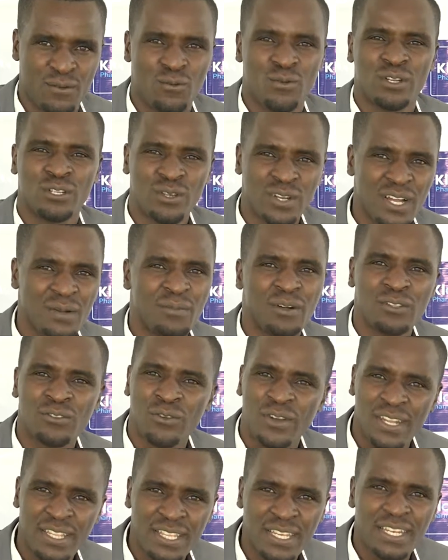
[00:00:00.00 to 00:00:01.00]
We talk about
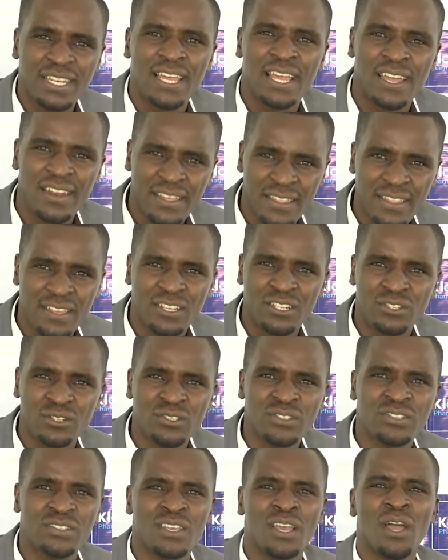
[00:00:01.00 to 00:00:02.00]
related health
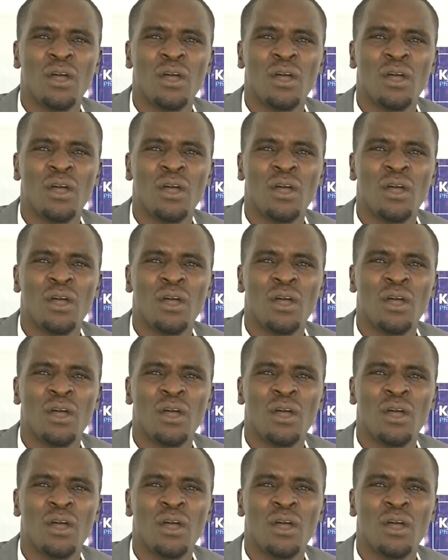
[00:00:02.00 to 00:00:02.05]
issues,